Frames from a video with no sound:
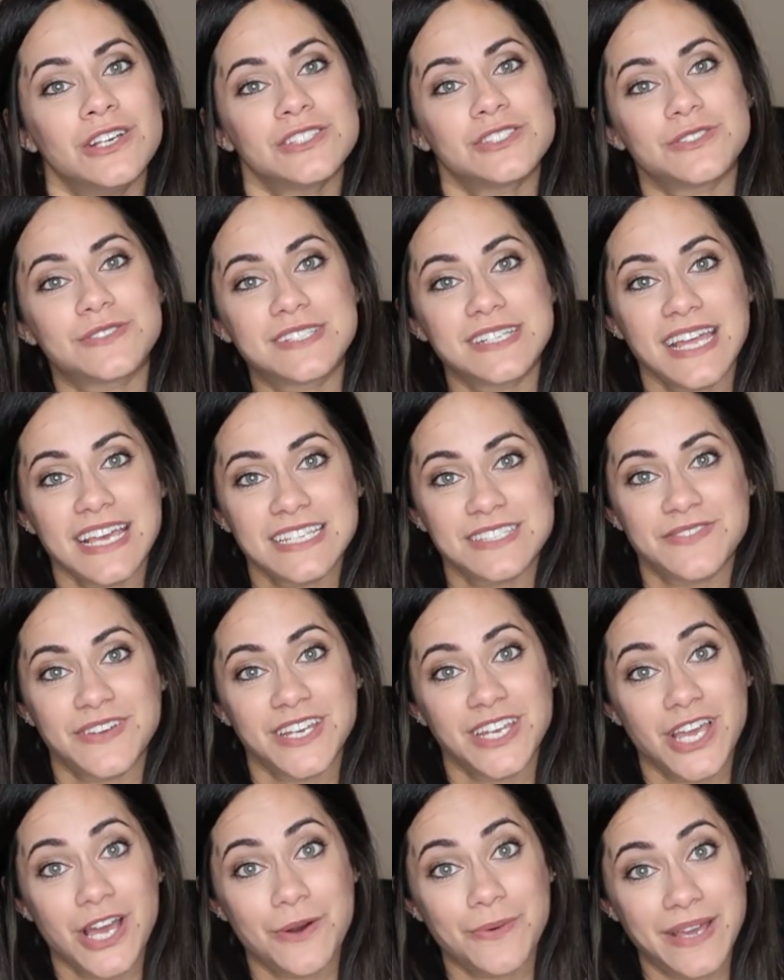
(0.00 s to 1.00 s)
So today's
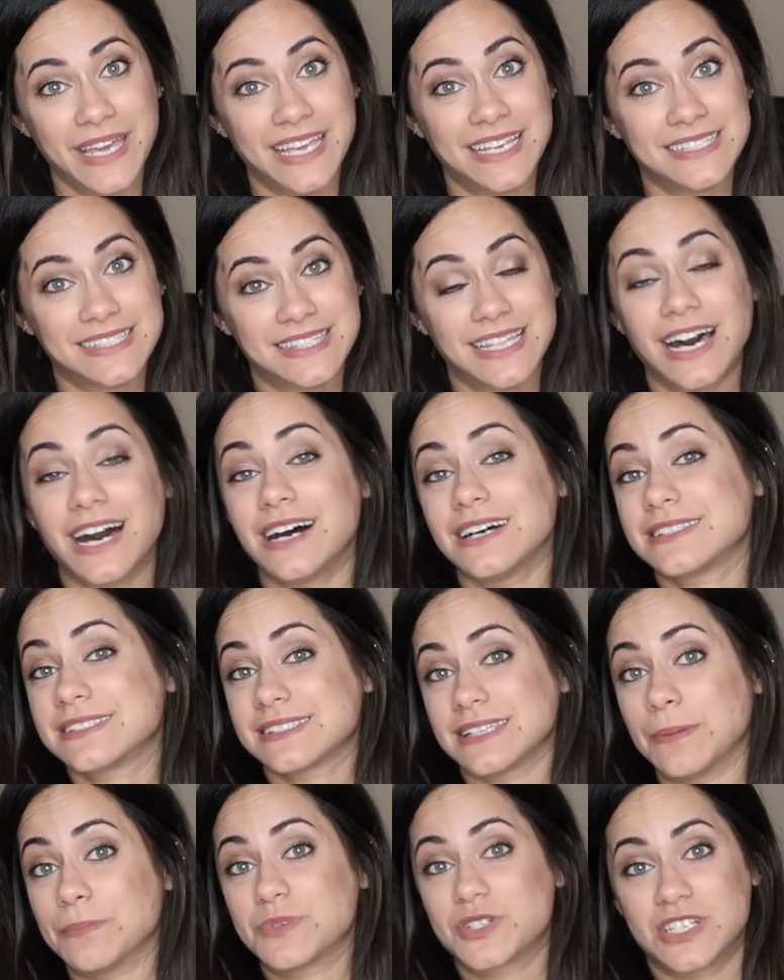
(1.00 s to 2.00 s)
video is the
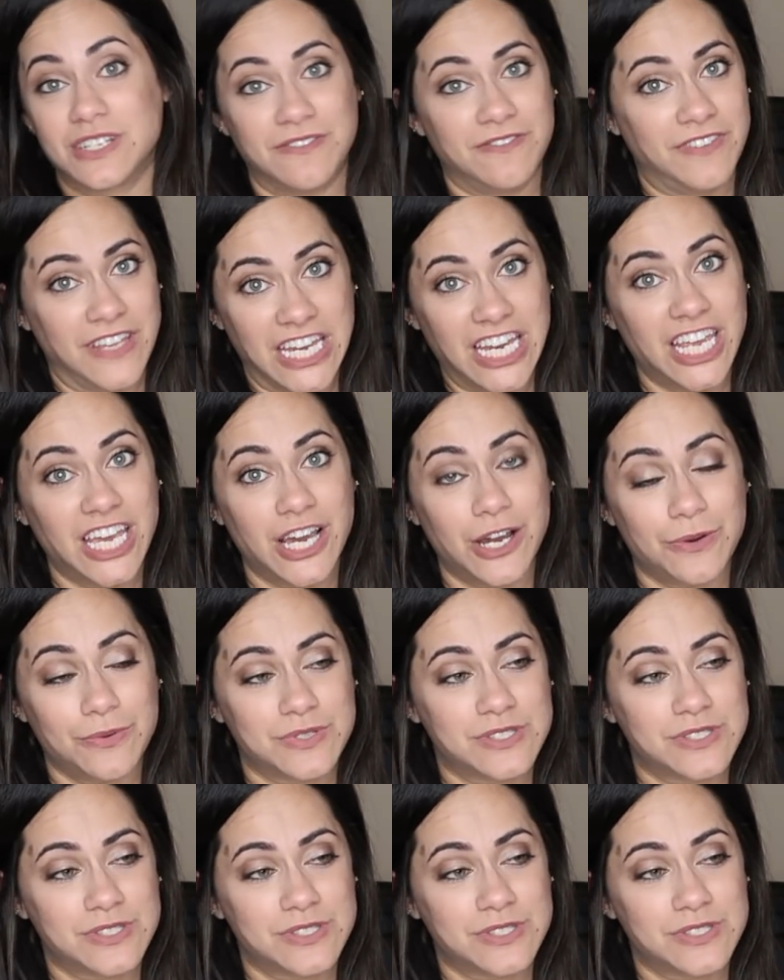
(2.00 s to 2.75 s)
assumption video.